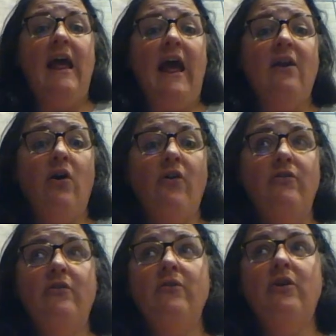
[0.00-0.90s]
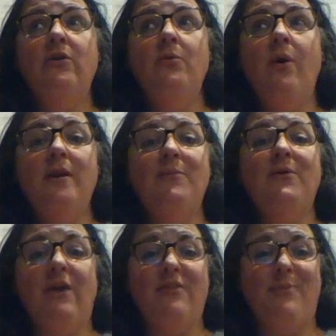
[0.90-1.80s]
And also, you want to
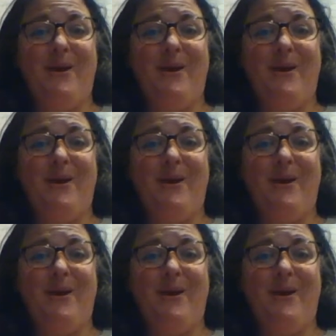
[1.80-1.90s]
be raised by